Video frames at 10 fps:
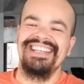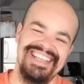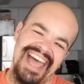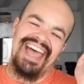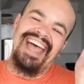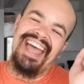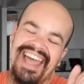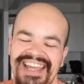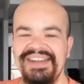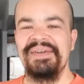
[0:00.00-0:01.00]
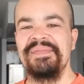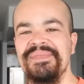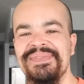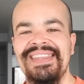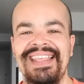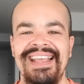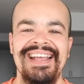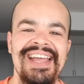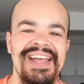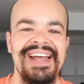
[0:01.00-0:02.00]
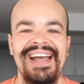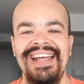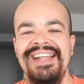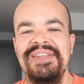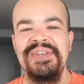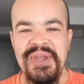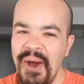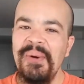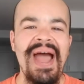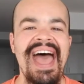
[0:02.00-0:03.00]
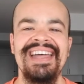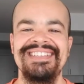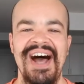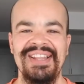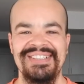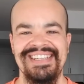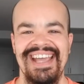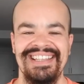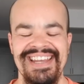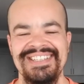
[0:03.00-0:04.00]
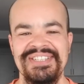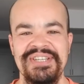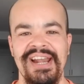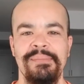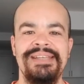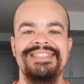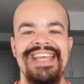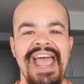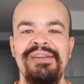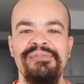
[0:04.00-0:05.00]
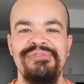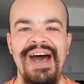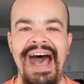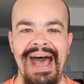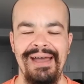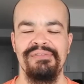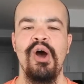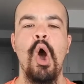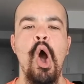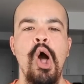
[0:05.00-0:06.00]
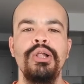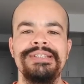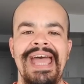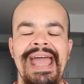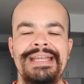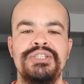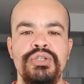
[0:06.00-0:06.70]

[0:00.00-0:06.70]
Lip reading: Yay! NoAdDollarDay, ladies and gentlemen. 10/5 all day,